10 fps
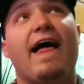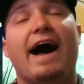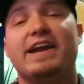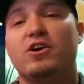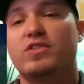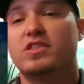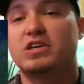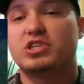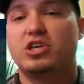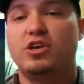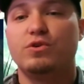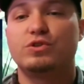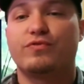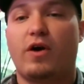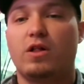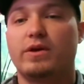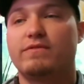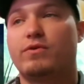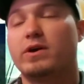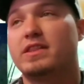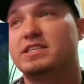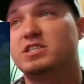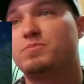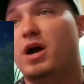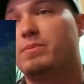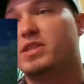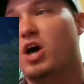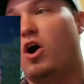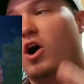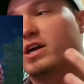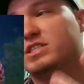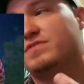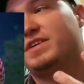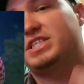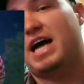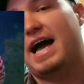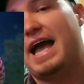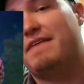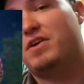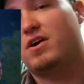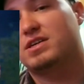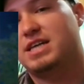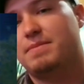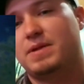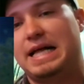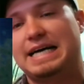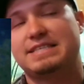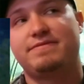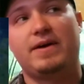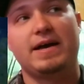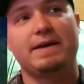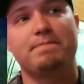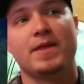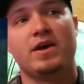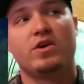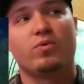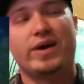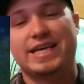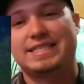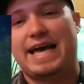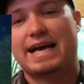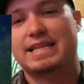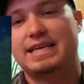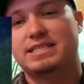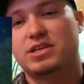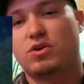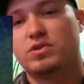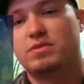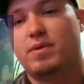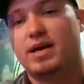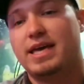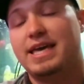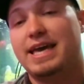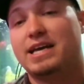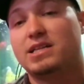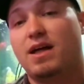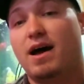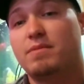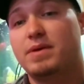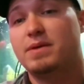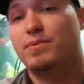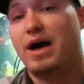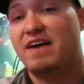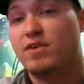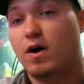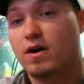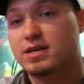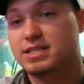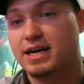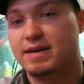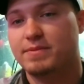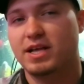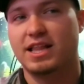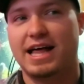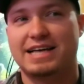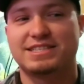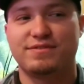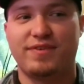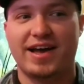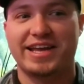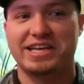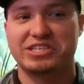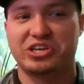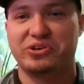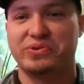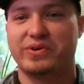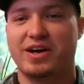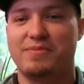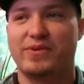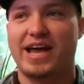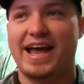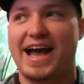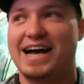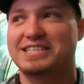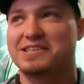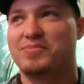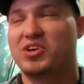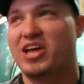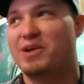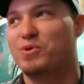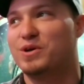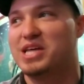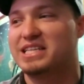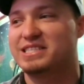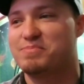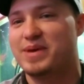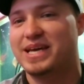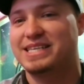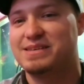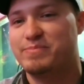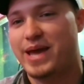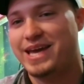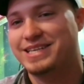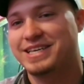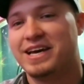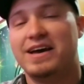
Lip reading: I know that there's a huge following for it. This is probably the hardest fish I have a hard time classifying. What exactly is a golden monkey? And a lot of people have a hard time classifying it too. When I ask them, they're like, well, that's a big debate.